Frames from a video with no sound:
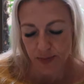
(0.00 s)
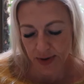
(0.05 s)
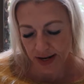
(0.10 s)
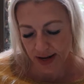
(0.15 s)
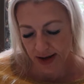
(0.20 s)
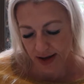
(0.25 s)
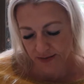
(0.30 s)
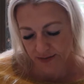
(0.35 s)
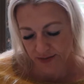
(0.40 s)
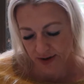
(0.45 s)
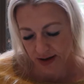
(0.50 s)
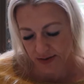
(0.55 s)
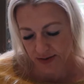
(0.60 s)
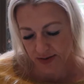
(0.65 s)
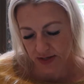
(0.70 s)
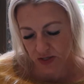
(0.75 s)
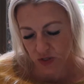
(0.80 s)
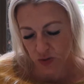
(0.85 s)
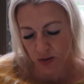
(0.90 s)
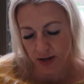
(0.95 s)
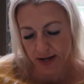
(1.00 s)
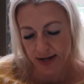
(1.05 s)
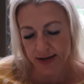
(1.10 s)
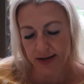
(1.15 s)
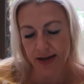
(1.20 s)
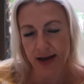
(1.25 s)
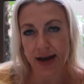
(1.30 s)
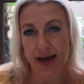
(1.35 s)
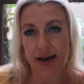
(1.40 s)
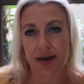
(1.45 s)
but I found this
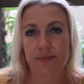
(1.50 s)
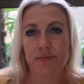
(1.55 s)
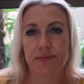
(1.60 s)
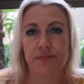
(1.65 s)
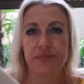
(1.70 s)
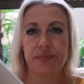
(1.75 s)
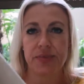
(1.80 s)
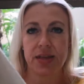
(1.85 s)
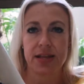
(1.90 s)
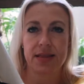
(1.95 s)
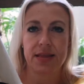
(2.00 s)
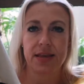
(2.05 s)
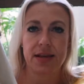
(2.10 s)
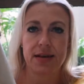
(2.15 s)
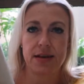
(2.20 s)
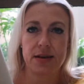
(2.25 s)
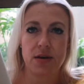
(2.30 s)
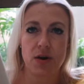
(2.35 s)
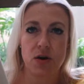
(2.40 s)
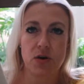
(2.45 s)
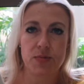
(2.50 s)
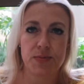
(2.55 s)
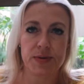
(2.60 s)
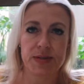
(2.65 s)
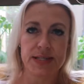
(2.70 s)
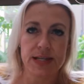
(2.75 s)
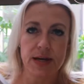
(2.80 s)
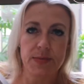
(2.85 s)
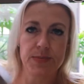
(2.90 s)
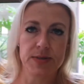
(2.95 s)
one that then
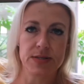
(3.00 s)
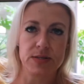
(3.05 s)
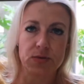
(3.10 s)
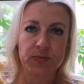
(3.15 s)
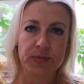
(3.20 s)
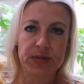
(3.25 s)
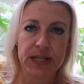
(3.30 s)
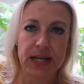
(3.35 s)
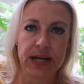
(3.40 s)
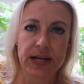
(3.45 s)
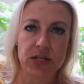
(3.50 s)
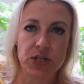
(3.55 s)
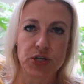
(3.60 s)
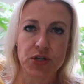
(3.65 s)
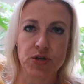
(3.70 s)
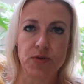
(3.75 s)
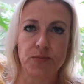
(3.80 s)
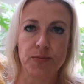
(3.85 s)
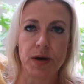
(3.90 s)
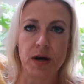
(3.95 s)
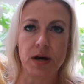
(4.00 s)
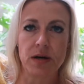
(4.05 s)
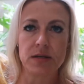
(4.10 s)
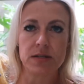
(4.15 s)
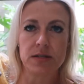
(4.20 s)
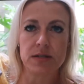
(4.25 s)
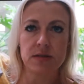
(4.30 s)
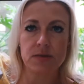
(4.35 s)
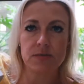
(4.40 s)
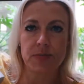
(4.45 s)
opens up. It's almost like a
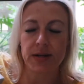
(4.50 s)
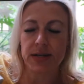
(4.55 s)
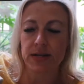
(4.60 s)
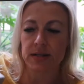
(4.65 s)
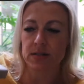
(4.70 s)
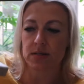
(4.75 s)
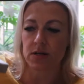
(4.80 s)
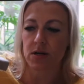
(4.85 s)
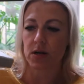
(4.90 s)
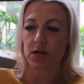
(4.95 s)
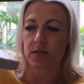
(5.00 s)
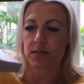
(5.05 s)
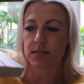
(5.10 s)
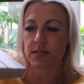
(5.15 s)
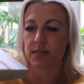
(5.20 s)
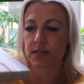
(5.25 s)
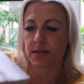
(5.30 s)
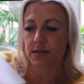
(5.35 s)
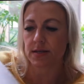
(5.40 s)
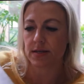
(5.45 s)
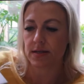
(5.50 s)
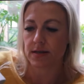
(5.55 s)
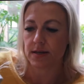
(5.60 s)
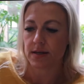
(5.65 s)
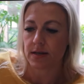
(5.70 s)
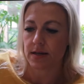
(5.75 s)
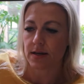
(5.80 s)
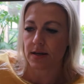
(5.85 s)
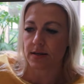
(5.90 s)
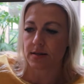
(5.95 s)
shoebox, but it's
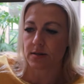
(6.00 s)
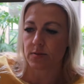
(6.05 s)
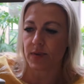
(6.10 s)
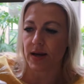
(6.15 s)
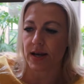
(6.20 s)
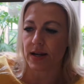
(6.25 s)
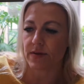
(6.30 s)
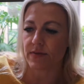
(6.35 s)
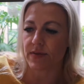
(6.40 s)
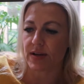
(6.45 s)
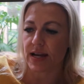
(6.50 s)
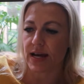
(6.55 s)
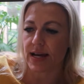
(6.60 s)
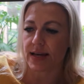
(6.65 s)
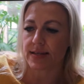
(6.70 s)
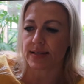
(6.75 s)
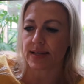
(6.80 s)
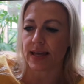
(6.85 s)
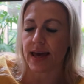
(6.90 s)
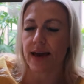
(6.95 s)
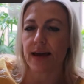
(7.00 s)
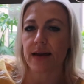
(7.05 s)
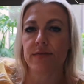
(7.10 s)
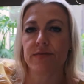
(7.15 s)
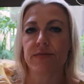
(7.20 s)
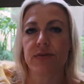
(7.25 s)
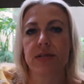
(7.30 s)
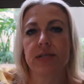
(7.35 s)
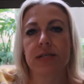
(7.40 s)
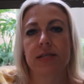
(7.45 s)
made of a nice
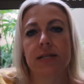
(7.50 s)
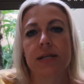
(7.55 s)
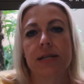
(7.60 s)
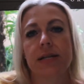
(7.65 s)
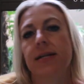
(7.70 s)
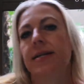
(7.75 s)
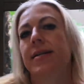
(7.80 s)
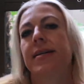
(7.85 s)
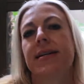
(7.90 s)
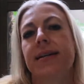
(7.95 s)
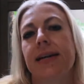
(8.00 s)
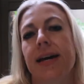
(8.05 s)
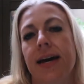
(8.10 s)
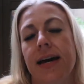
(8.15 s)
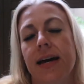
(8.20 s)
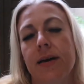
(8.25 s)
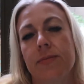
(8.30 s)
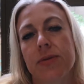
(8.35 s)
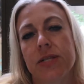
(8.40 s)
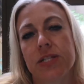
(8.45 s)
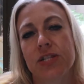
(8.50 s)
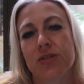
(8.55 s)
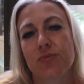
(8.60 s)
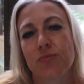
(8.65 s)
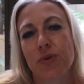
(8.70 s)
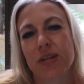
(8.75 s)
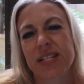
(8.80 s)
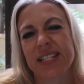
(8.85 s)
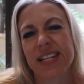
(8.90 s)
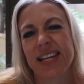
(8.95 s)
canvas. It's
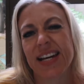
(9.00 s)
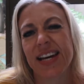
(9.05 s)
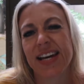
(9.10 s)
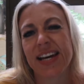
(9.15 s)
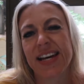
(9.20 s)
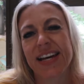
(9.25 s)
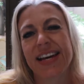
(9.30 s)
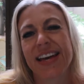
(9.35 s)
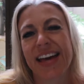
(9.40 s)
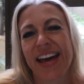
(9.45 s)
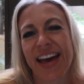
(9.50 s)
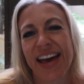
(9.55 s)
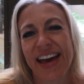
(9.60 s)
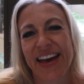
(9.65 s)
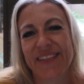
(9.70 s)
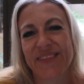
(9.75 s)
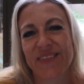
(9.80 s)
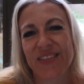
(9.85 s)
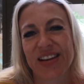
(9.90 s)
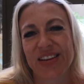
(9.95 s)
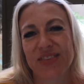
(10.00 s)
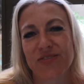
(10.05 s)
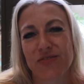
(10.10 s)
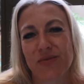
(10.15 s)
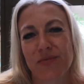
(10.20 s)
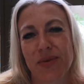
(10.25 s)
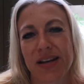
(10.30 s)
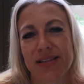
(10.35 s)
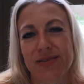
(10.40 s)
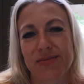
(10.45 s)
just prettier, and it
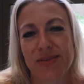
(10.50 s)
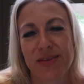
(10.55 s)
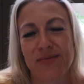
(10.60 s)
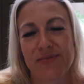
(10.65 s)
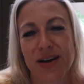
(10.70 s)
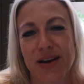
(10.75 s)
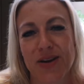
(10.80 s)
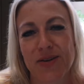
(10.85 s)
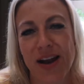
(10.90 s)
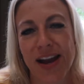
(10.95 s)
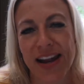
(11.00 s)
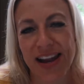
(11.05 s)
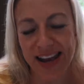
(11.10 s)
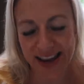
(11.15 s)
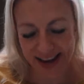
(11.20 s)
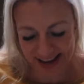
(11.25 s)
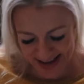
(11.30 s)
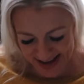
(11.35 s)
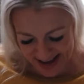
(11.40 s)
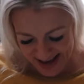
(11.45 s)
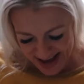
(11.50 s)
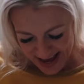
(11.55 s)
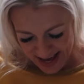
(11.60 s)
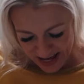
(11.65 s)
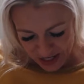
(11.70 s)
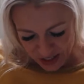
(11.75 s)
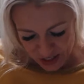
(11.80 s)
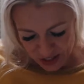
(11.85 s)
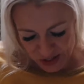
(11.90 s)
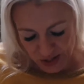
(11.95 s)
reminds me of my granny.
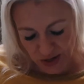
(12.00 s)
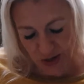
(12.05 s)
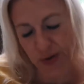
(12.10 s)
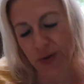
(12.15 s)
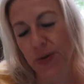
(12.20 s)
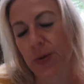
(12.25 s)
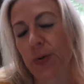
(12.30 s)
So,